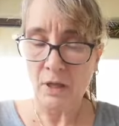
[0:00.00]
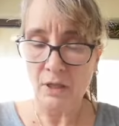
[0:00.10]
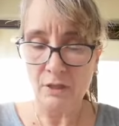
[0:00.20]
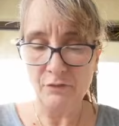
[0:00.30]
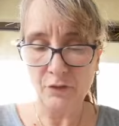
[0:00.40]

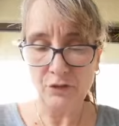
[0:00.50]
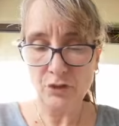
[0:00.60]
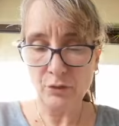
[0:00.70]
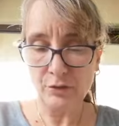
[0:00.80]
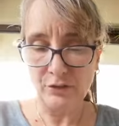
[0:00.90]
And then in verse
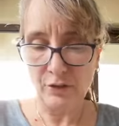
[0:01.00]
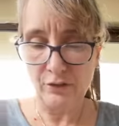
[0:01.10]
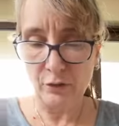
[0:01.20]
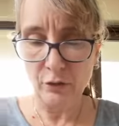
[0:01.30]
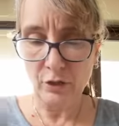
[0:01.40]
2 it
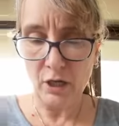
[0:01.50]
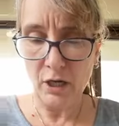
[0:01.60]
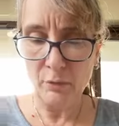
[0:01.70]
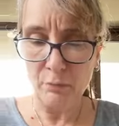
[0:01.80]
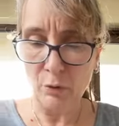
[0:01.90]
says, "Look,
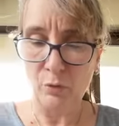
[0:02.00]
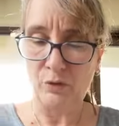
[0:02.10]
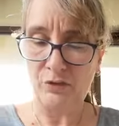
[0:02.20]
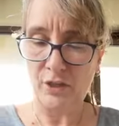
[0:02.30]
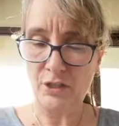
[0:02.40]
I,
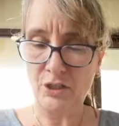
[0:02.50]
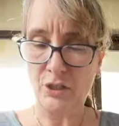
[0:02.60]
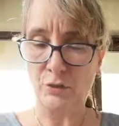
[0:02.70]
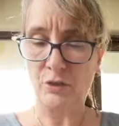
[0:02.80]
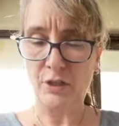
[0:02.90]
Paul, say to
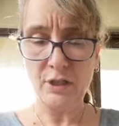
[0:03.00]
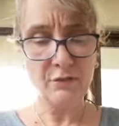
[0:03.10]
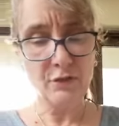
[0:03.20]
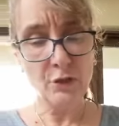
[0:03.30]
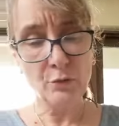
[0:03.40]
you that
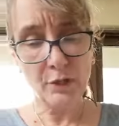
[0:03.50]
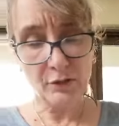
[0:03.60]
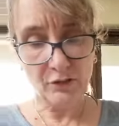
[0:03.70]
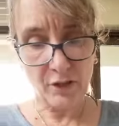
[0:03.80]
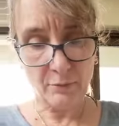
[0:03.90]
if you
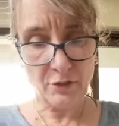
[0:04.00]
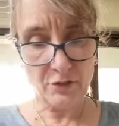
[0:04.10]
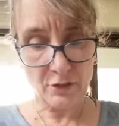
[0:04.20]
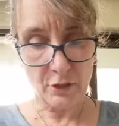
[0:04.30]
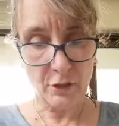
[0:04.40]
accept
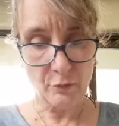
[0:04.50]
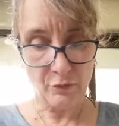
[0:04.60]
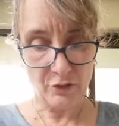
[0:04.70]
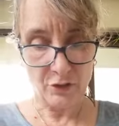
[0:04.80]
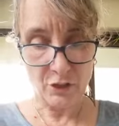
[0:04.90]

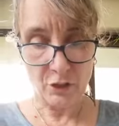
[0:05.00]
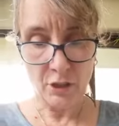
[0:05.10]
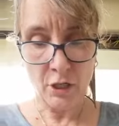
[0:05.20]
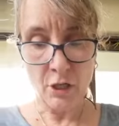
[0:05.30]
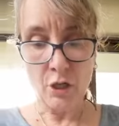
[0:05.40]

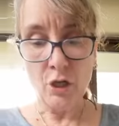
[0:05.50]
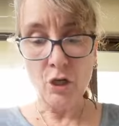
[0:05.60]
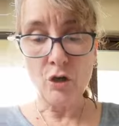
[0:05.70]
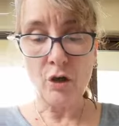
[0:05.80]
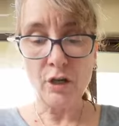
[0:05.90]
circumcision,
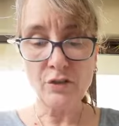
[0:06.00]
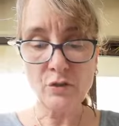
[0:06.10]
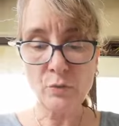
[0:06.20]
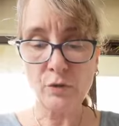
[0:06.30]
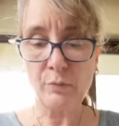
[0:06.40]

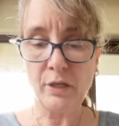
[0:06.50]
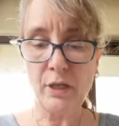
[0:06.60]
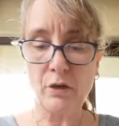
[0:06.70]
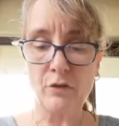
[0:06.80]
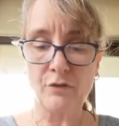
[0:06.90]
Christ will
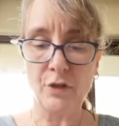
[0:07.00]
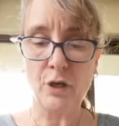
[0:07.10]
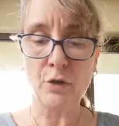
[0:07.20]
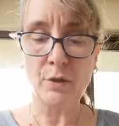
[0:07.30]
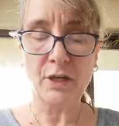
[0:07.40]
be of
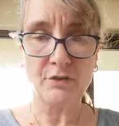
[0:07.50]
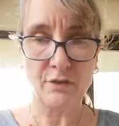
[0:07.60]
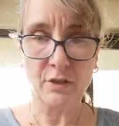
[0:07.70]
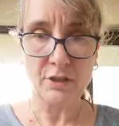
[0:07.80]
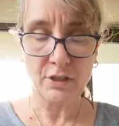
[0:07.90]
no
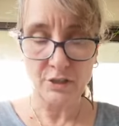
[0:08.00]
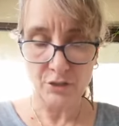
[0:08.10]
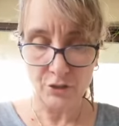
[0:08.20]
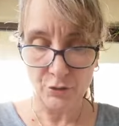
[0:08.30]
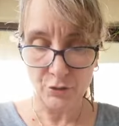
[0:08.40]

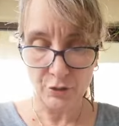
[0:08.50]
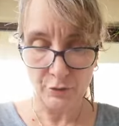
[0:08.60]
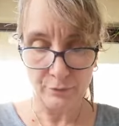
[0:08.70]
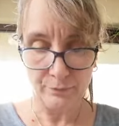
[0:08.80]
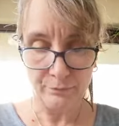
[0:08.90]
advantage to
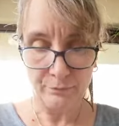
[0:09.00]
you."